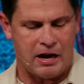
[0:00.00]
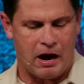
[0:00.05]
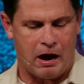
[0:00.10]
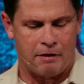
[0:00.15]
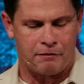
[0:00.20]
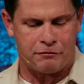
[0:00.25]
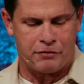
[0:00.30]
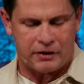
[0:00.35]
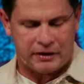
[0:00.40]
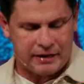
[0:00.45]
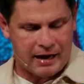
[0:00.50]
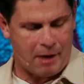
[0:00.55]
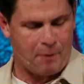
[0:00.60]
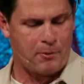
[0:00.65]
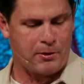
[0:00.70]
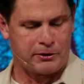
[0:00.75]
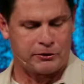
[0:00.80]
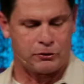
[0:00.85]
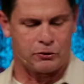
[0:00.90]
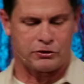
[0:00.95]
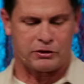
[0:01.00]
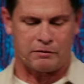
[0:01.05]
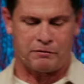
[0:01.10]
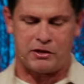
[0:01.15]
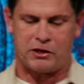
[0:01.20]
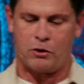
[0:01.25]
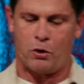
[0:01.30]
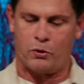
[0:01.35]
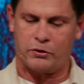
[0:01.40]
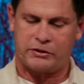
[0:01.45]
of the characters of
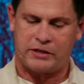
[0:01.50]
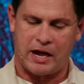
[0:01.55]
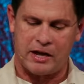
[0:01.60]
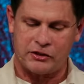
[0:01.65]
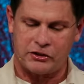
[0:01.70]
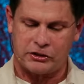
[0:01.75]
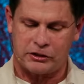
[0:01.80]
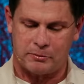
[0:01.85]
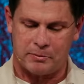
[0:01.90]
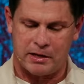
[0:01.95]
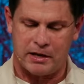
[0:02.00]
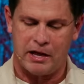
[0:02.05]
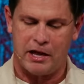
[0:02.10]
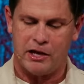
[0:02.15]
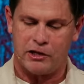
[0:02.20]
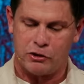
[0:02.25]
the Old Testament,